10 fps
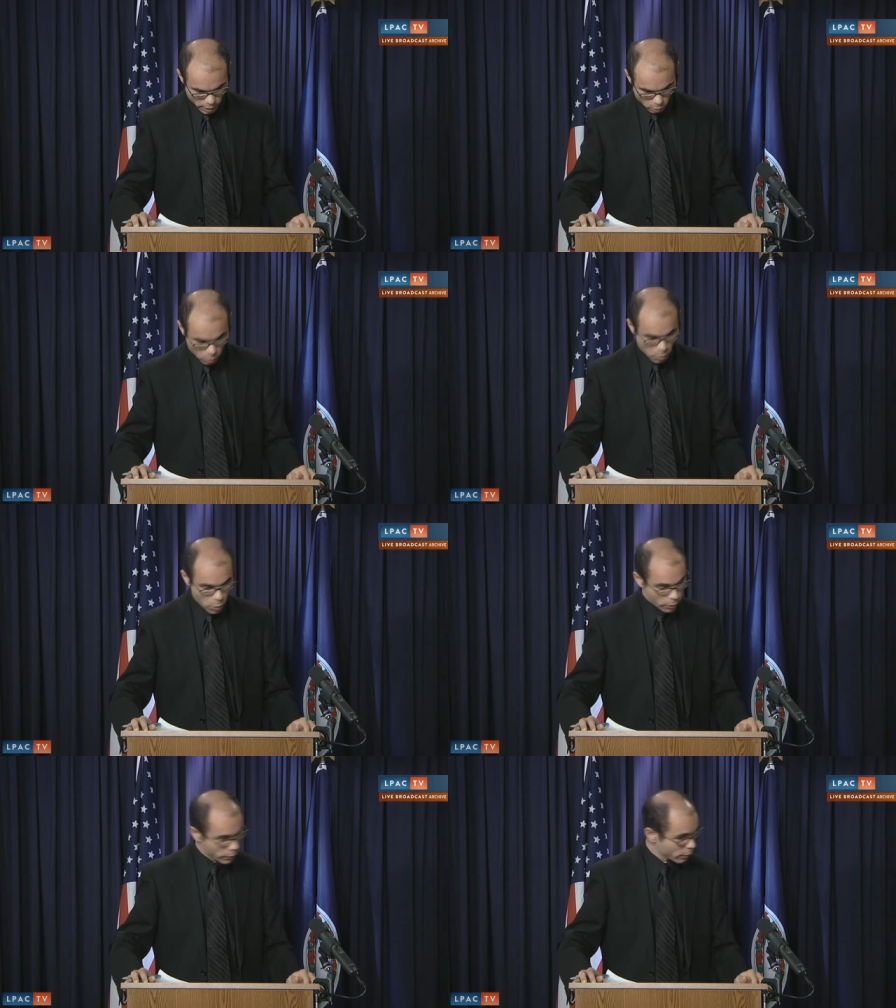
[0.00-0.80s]

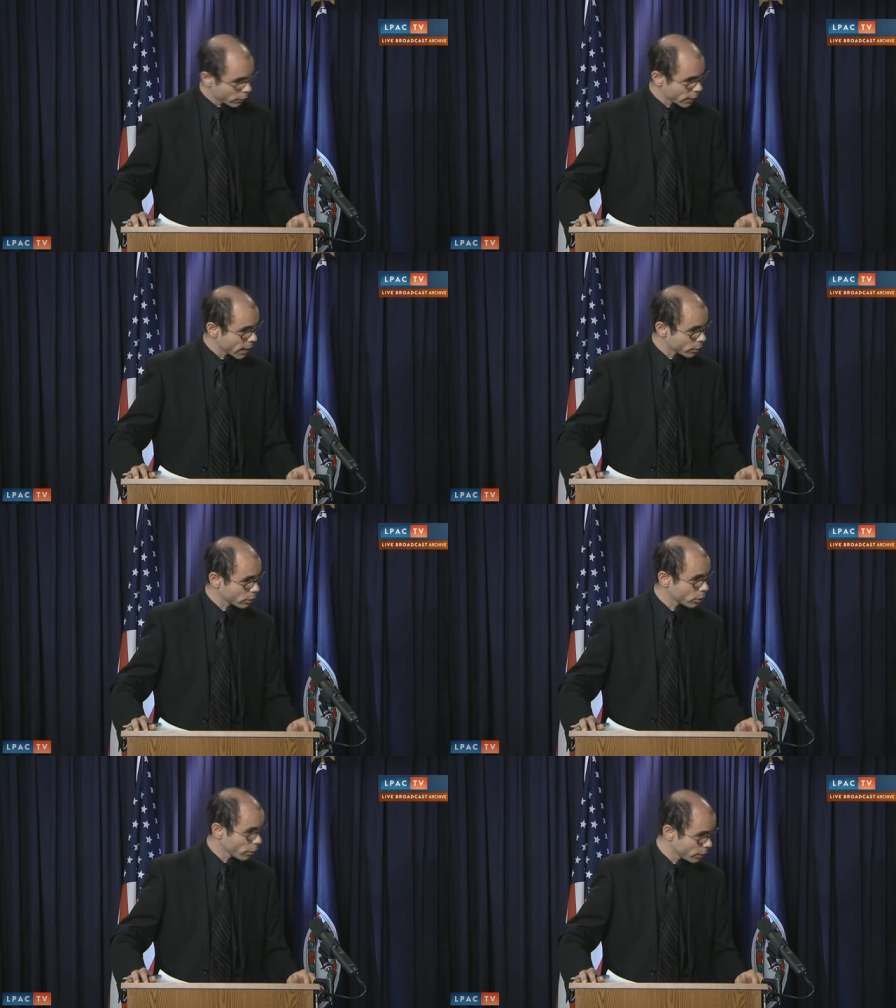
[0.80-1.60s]
removed from the Financial
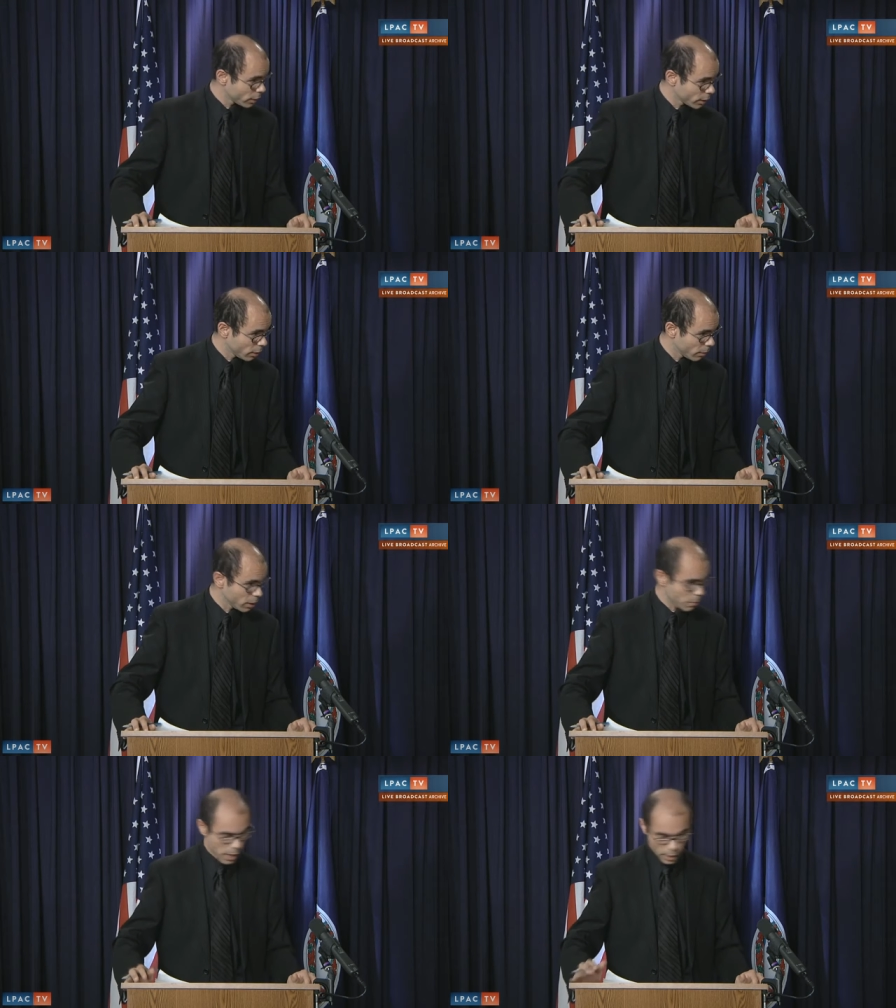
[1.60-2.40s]
Services Committee
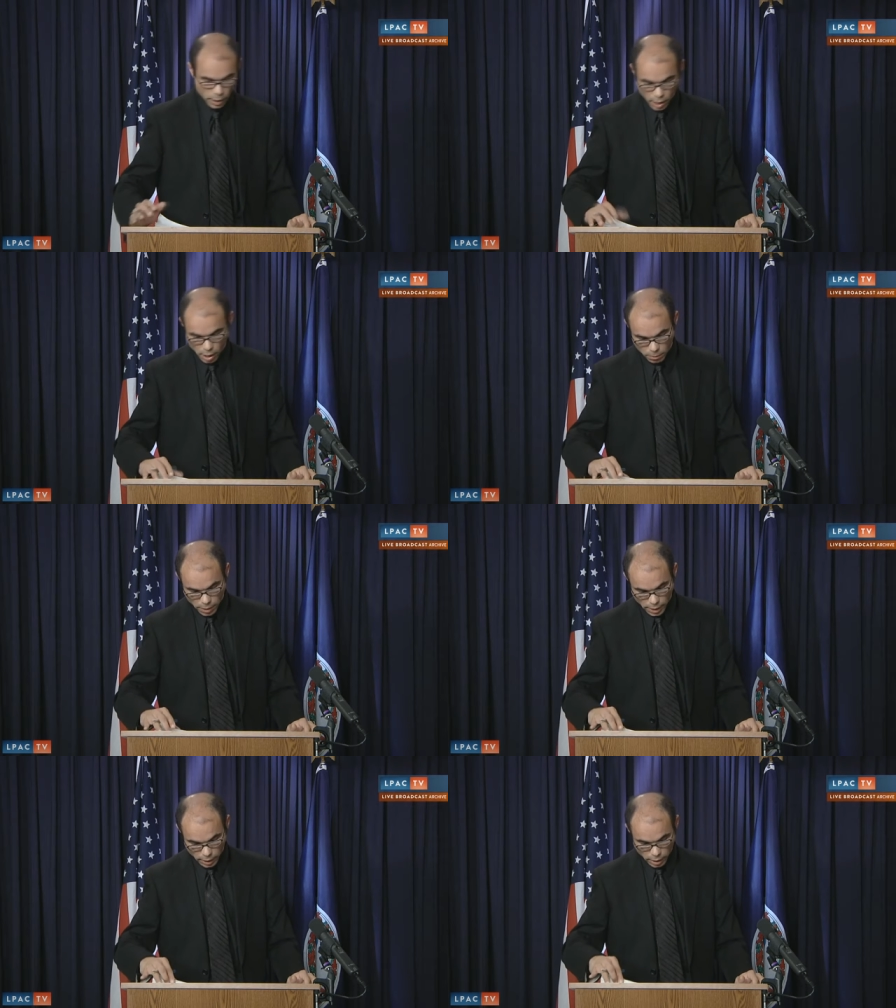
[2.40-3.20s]
by
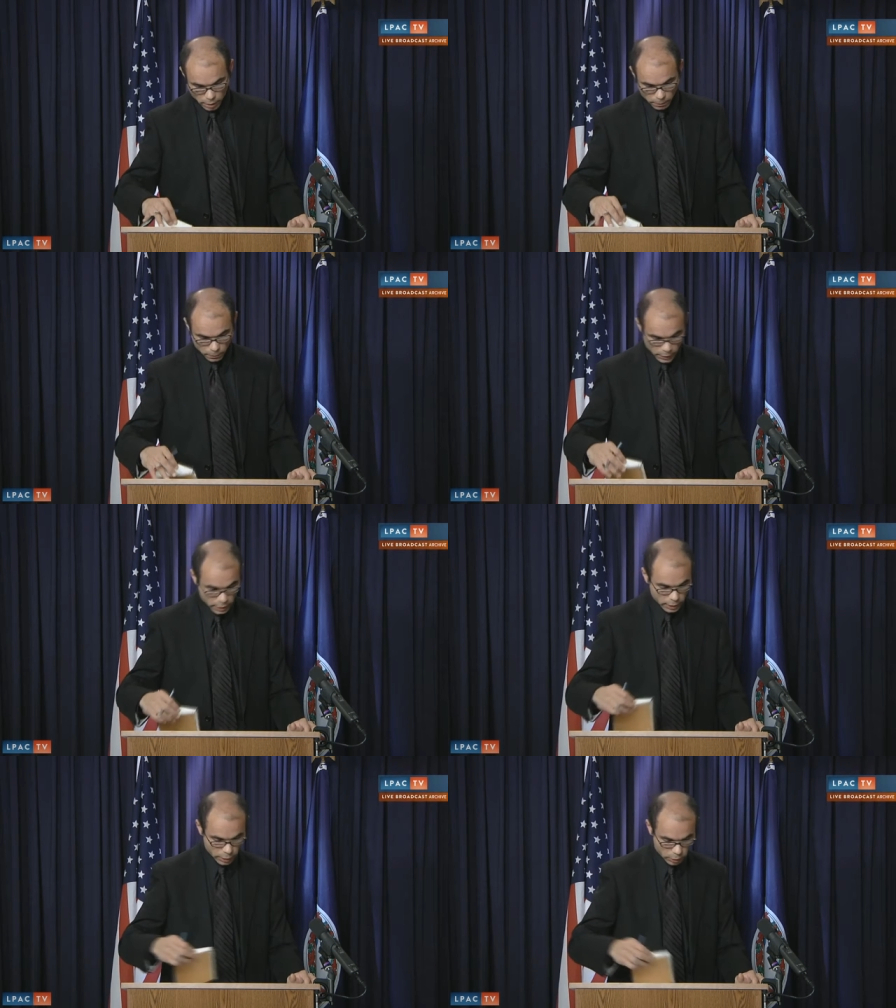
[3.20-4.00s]

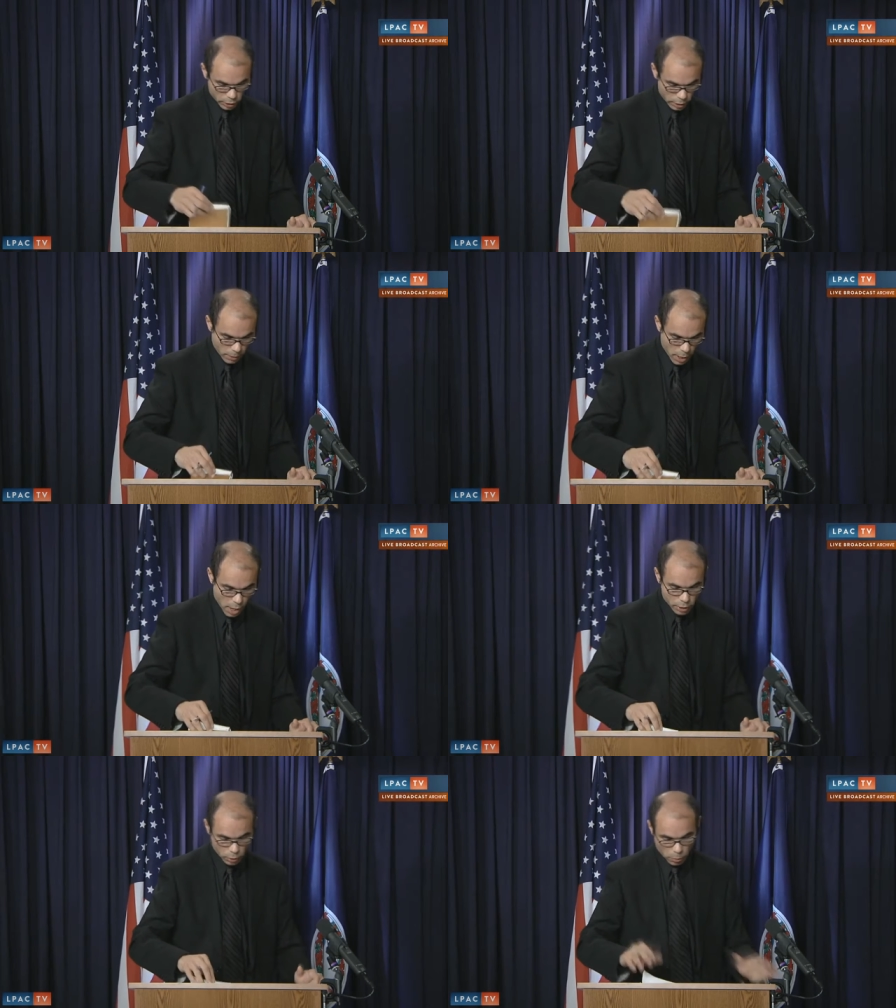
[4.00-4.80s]
his leadership.
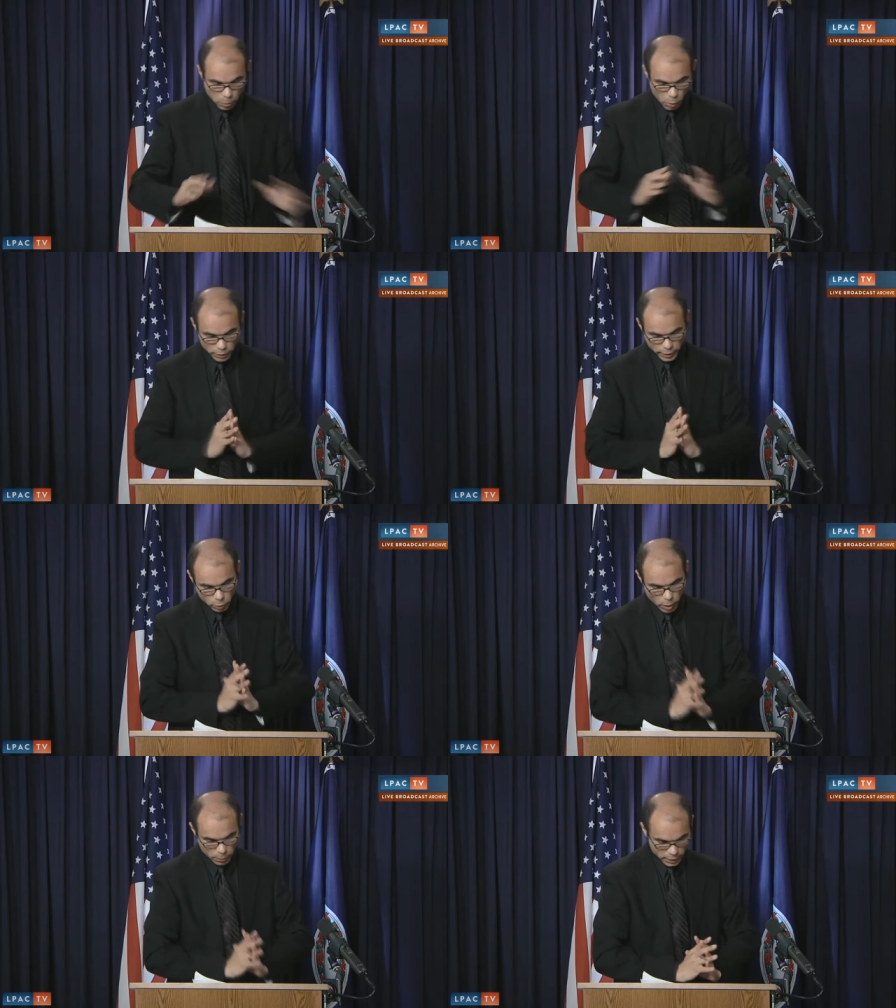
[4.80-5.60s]
So both of these
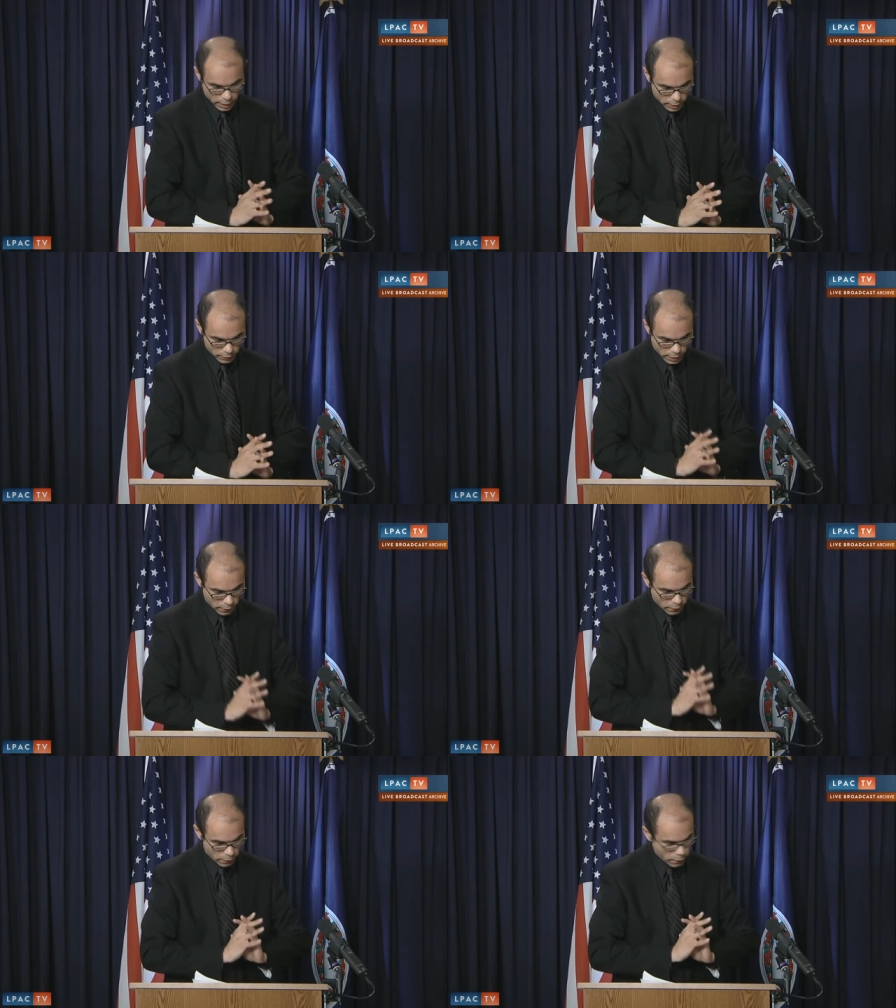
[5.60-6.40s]
representatives
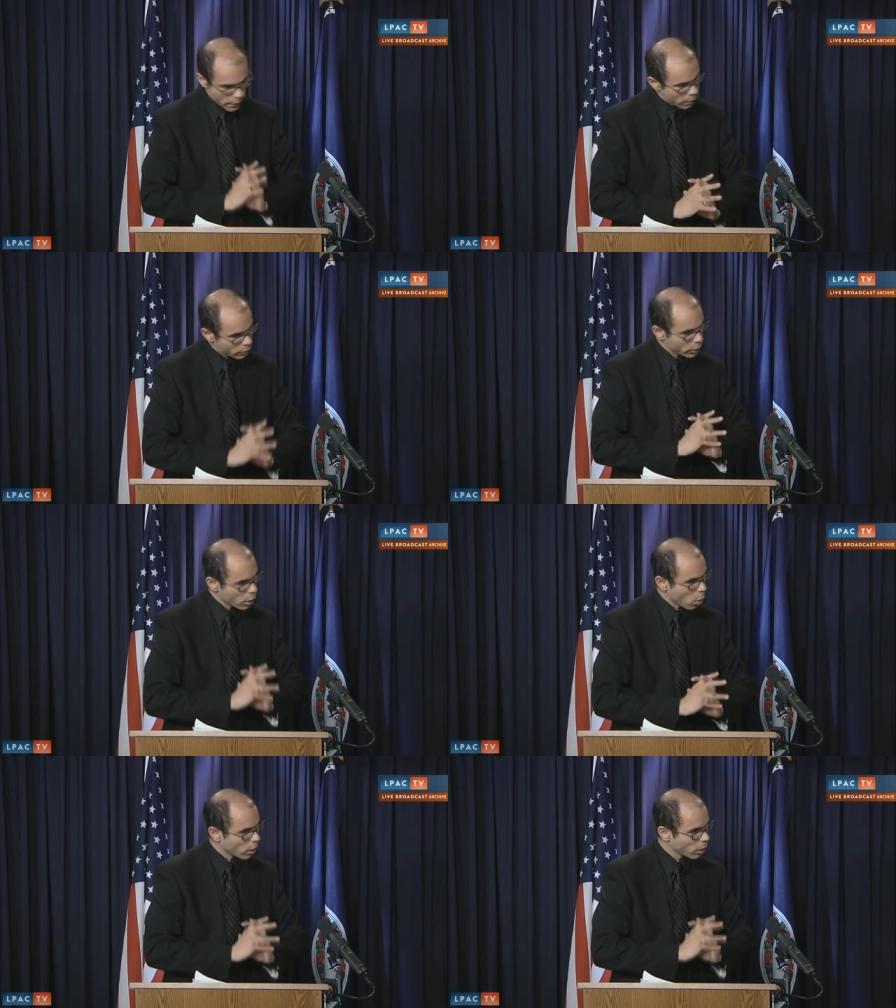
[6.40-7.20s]
have failed to
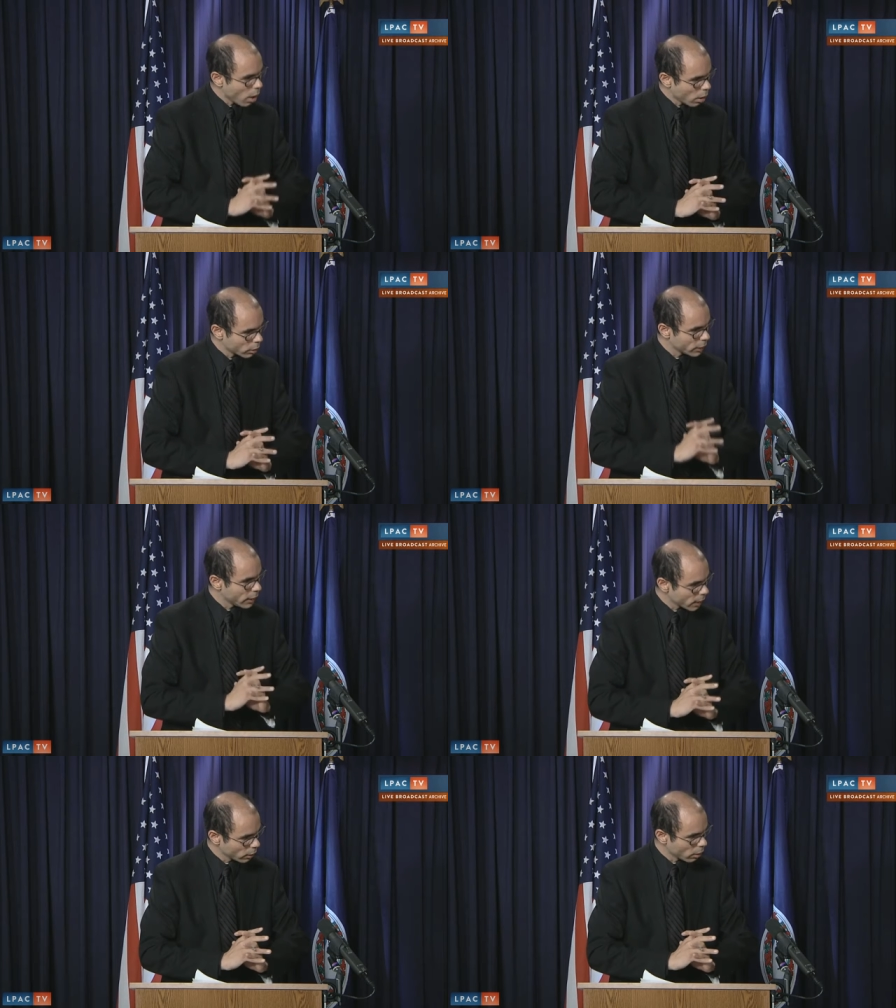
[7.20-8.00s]
go along to
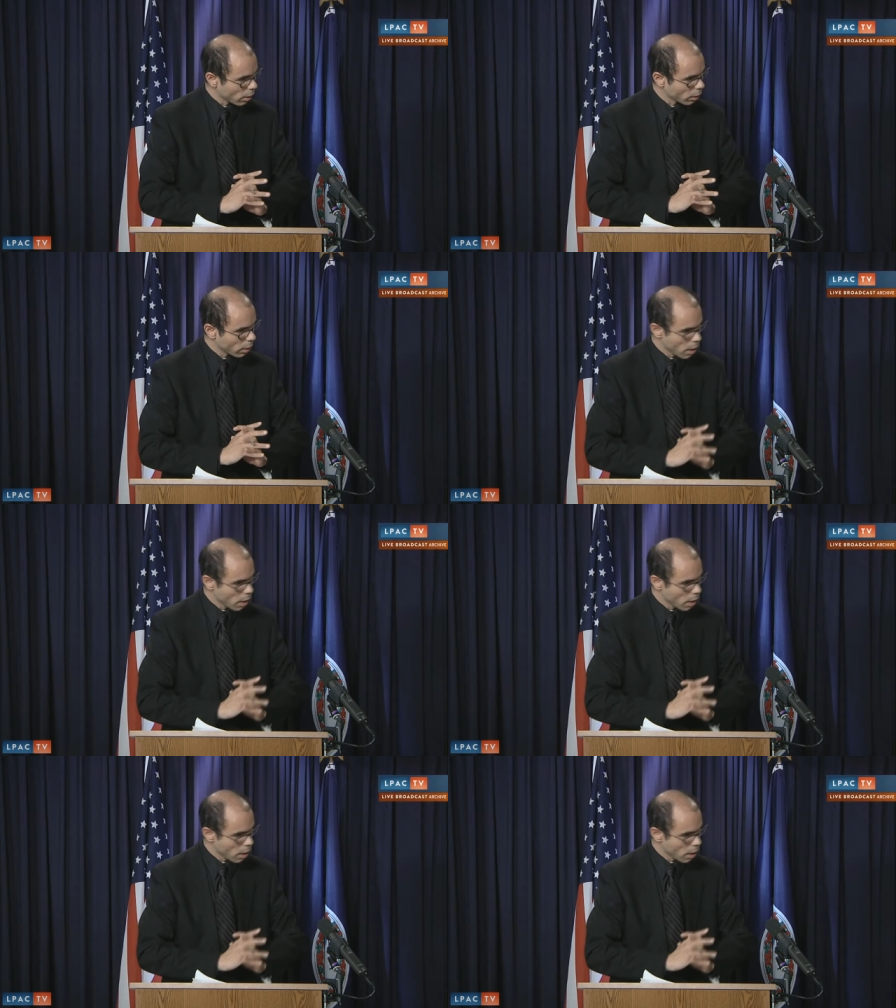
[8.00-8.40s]
get along.